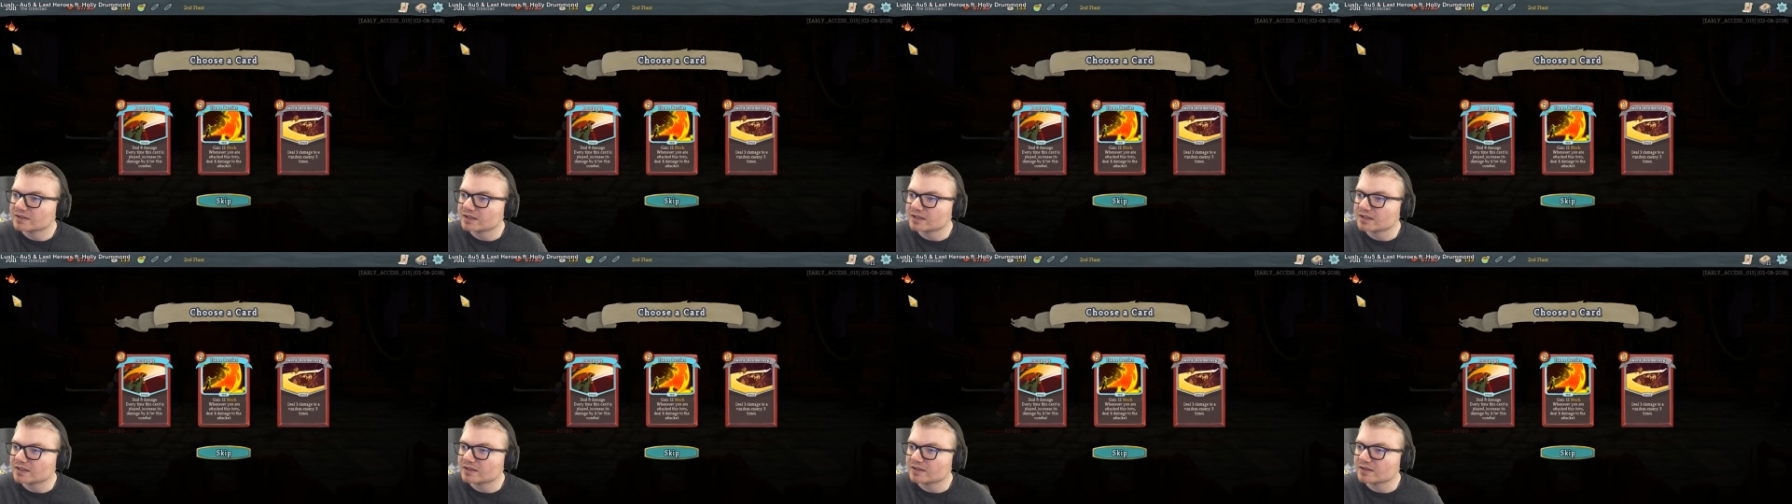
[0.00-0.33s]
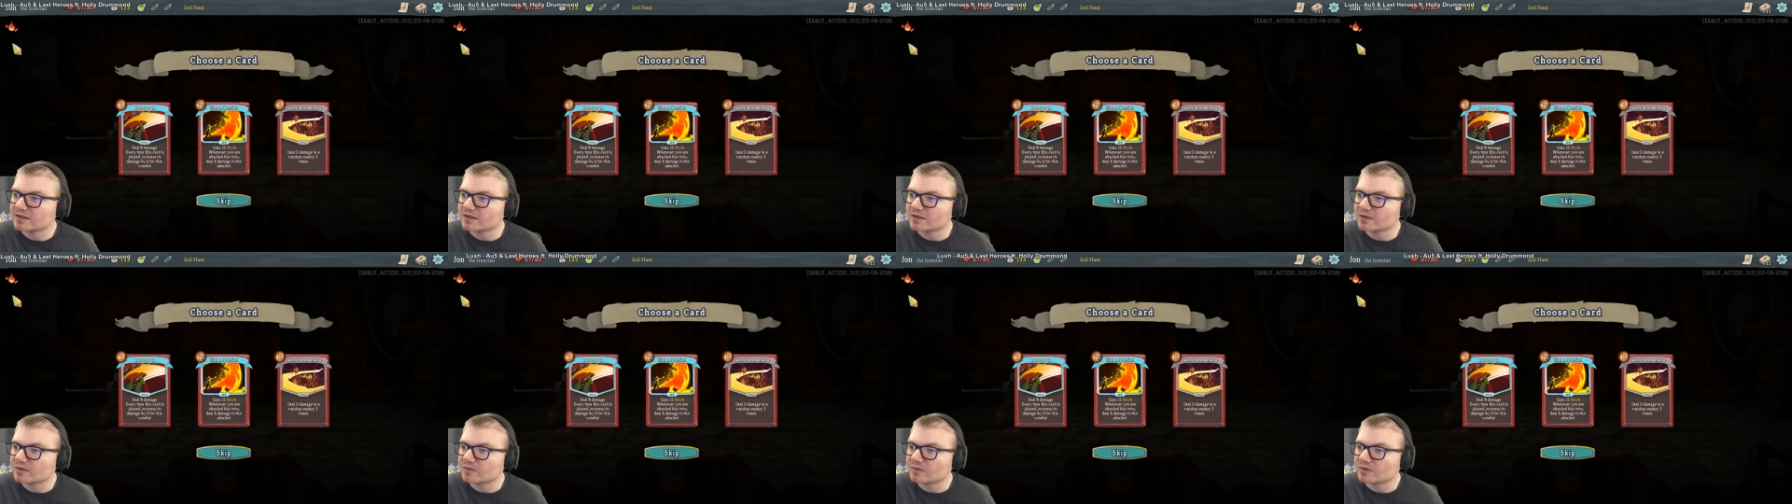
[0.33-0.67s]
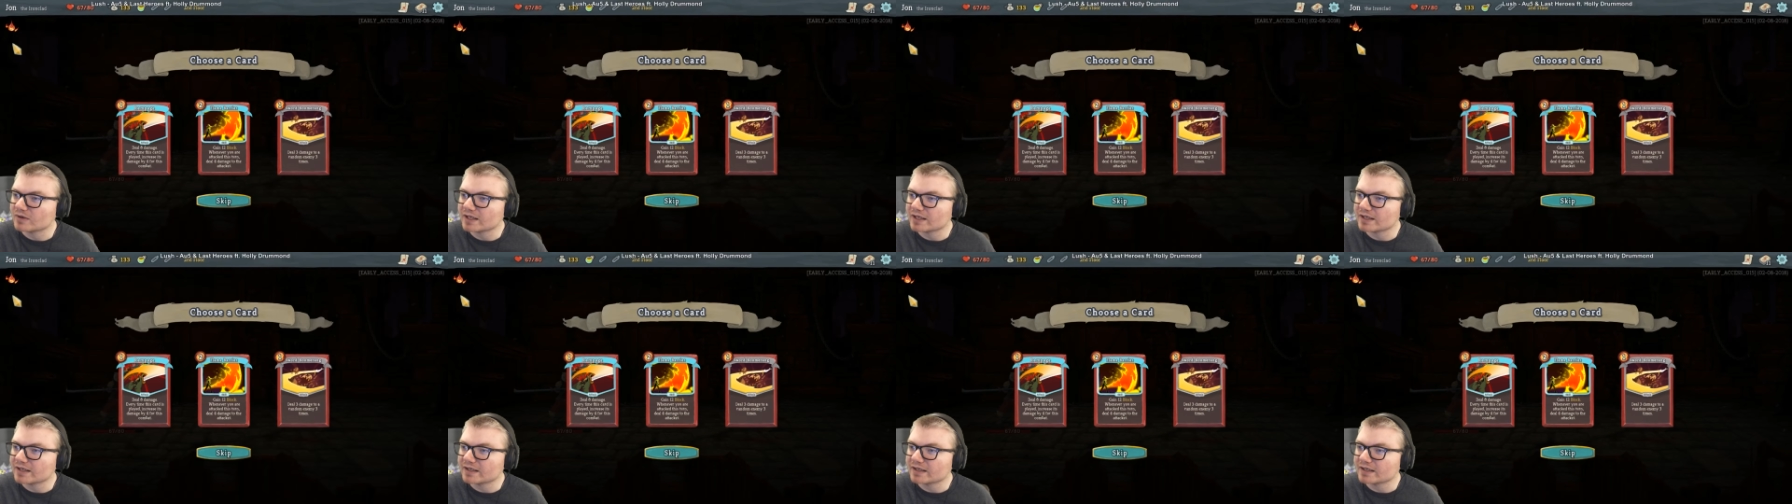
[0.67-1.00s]
in the
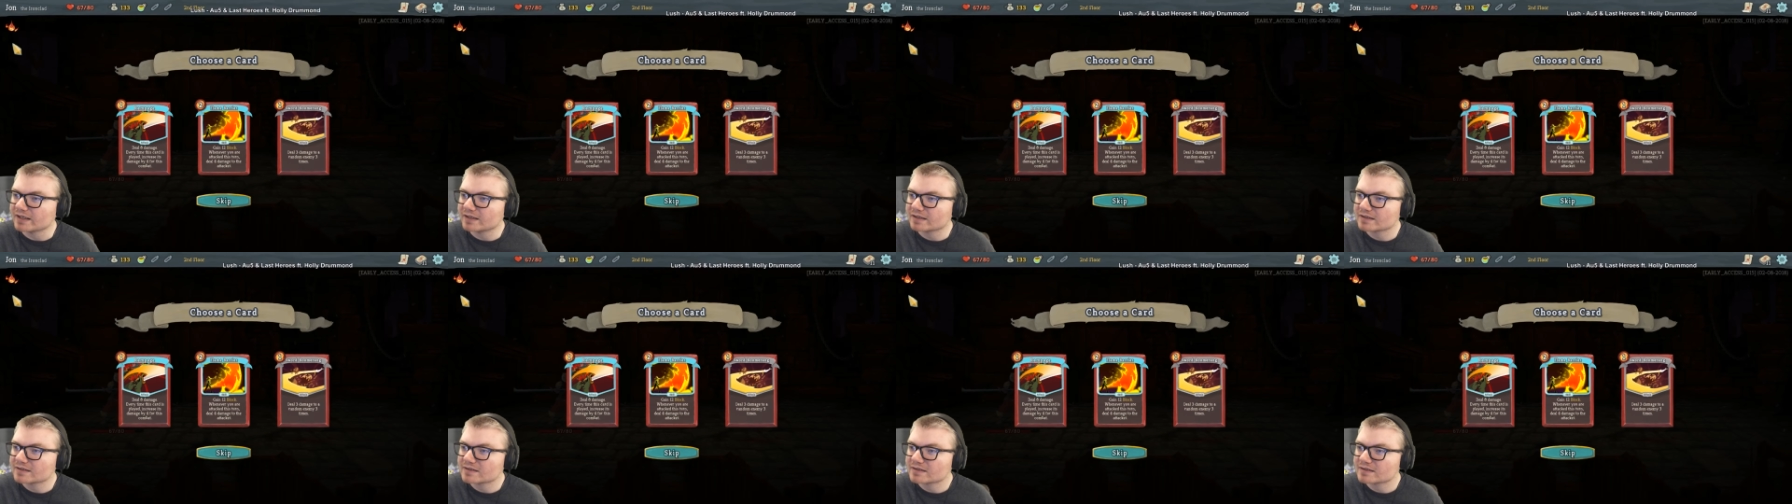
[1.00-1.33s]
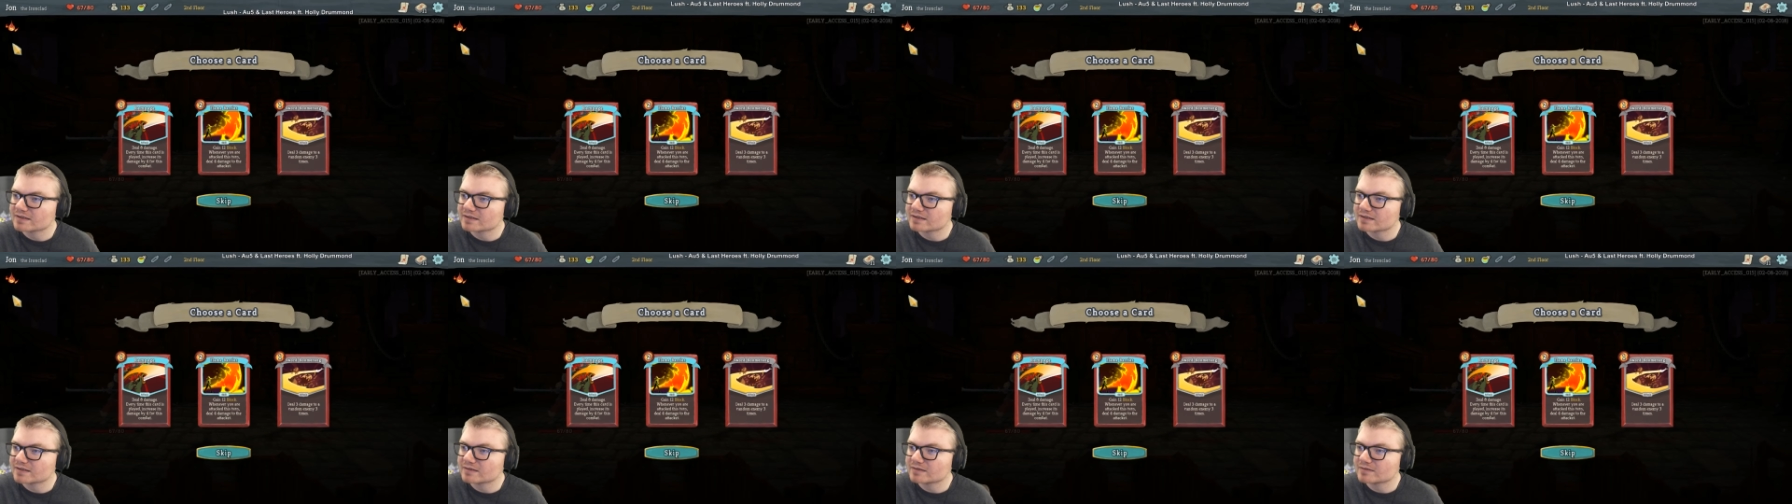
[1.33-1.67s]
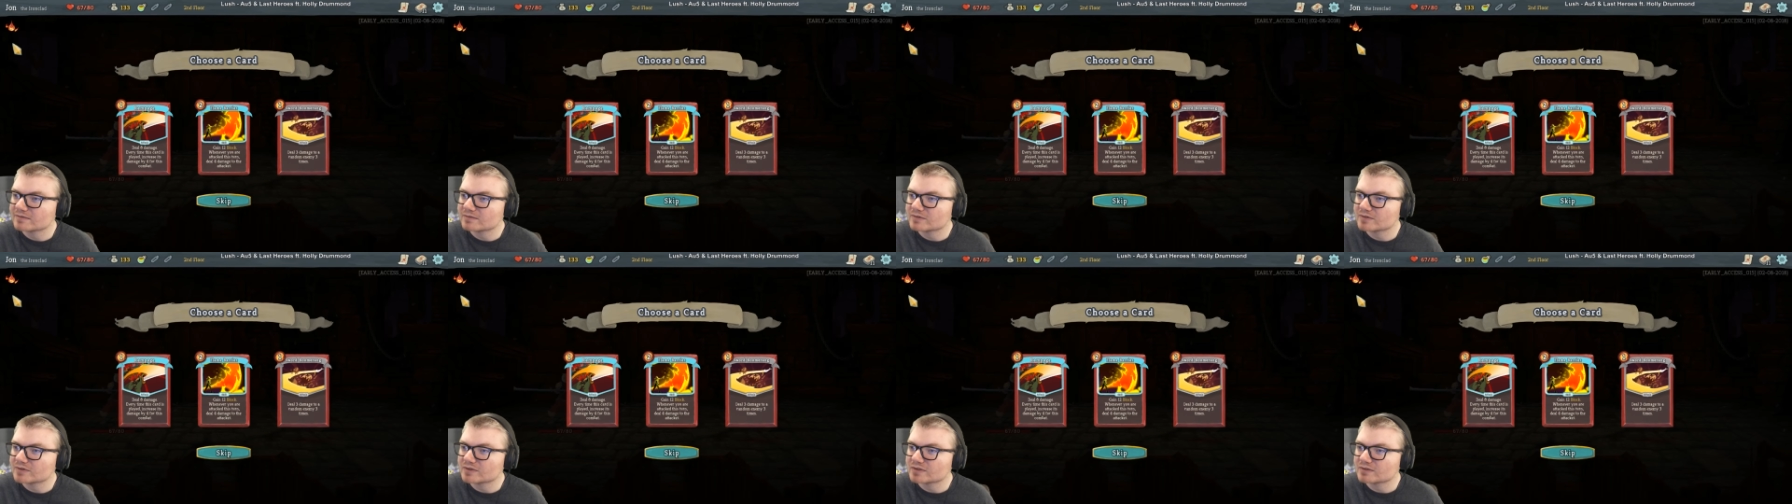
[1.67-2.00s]
way.
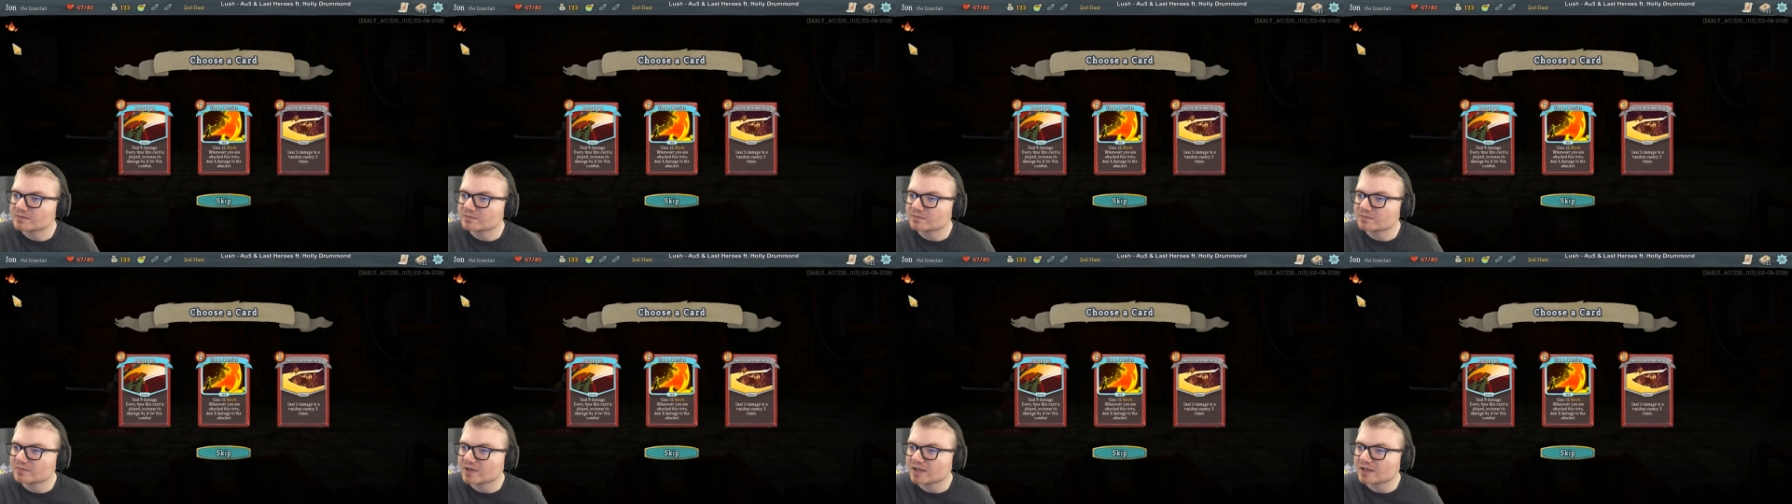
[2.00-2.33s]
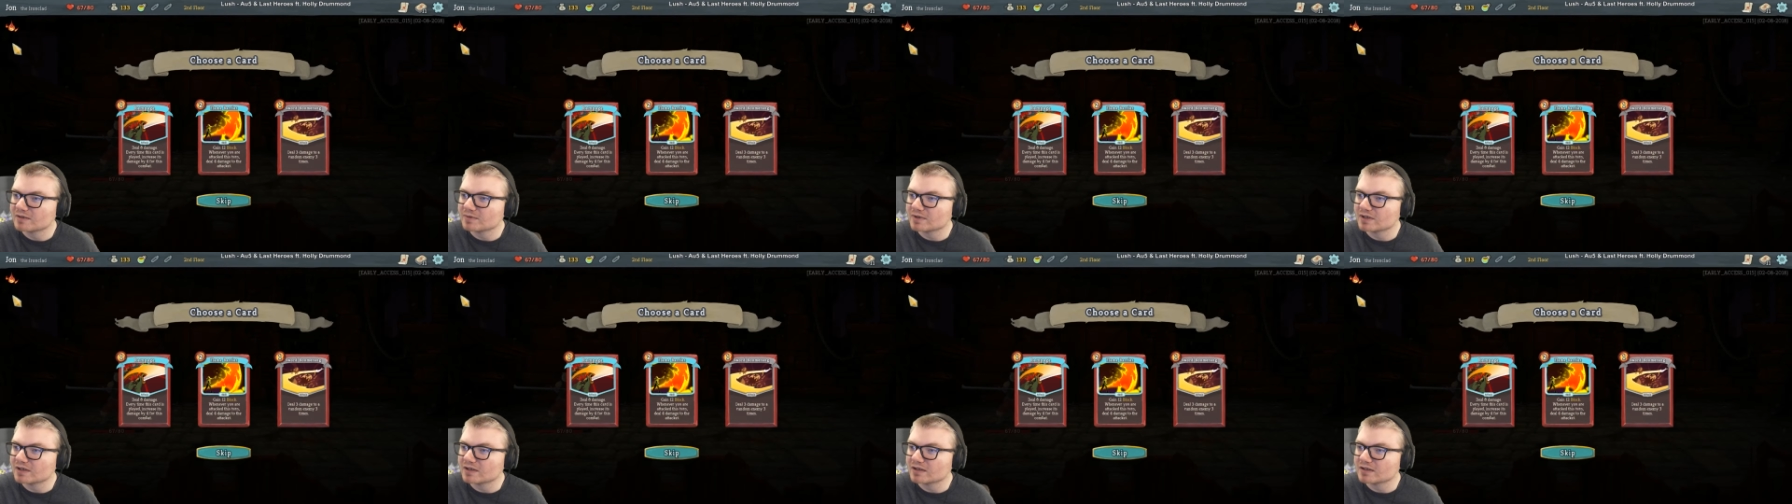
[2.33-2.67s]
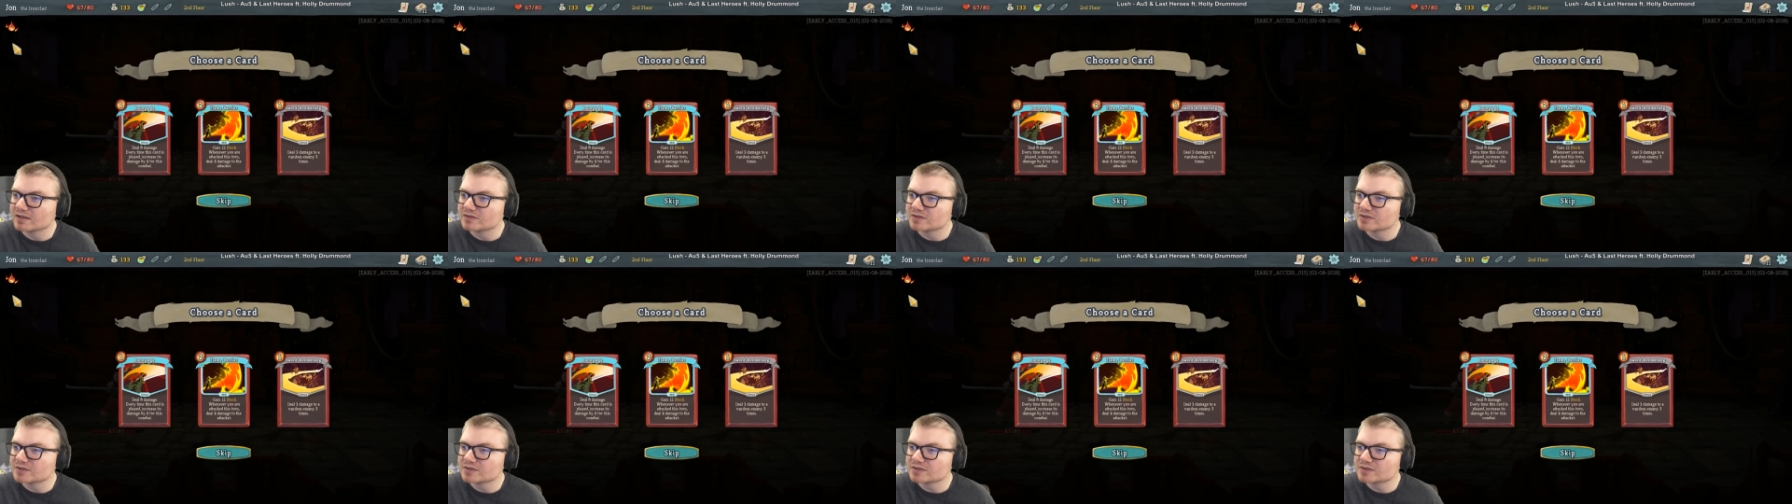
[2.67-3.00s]
My
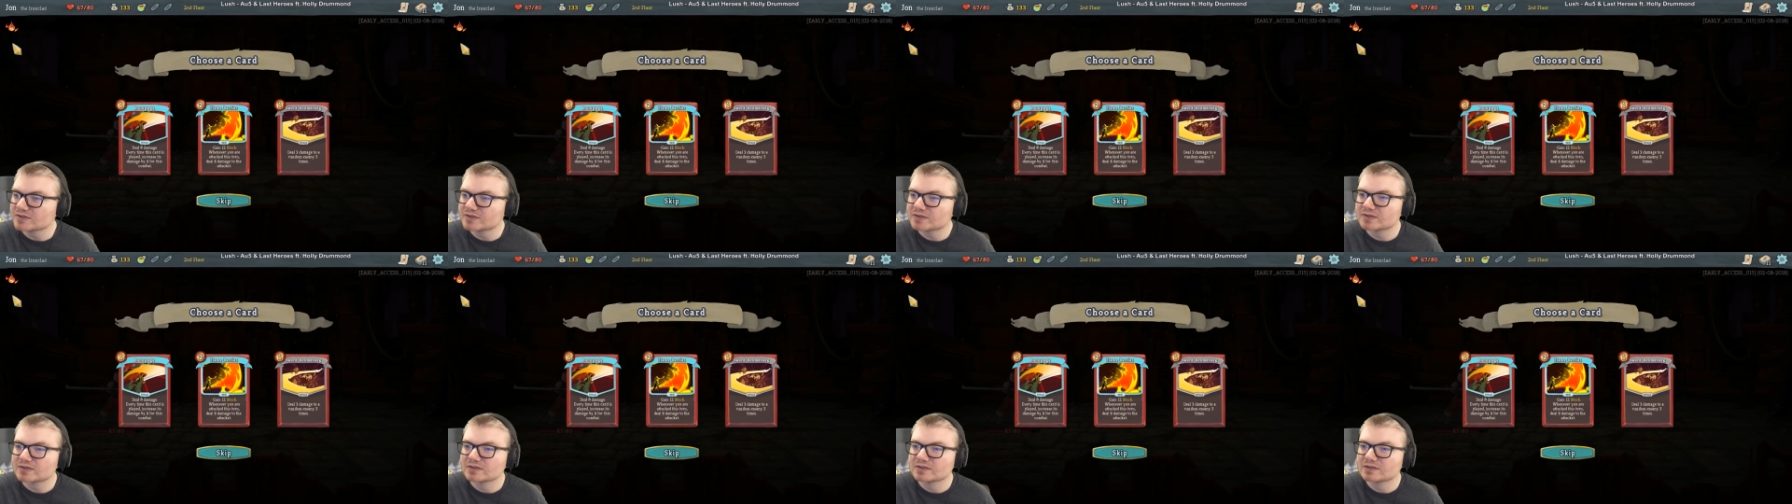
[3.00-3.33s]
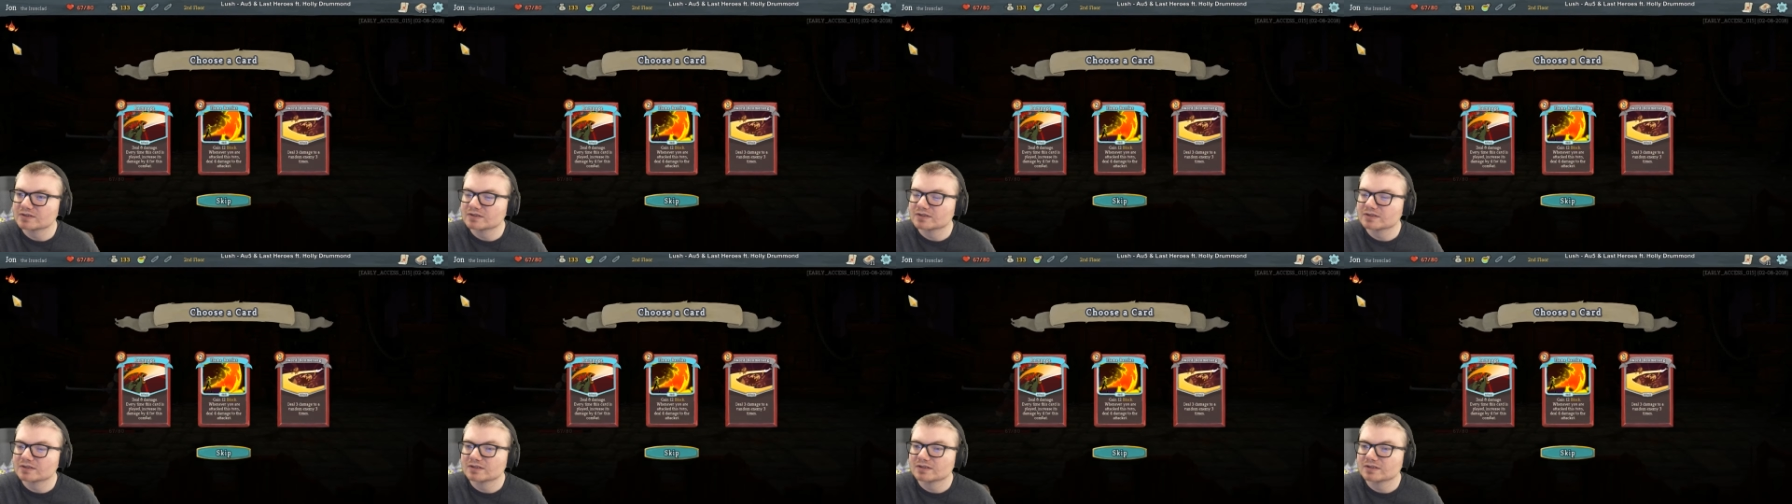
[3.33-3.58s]
apologies.